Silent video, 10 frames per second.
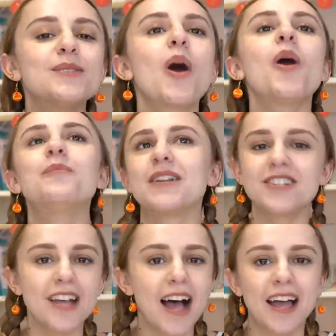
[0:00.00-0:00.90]
so
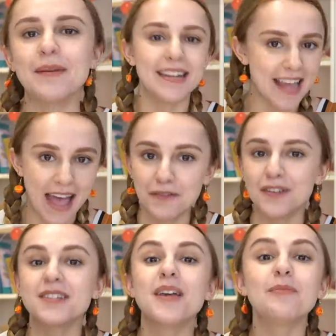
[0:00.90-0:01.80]
much time and
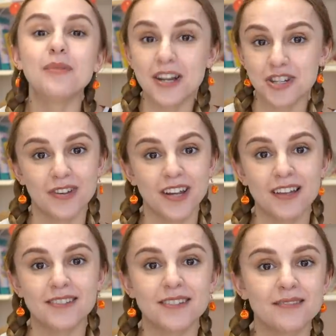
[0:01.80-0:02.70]
effort pleasuring
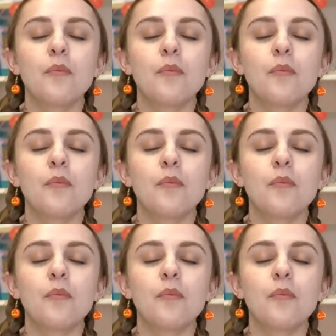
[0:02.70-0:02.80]
us.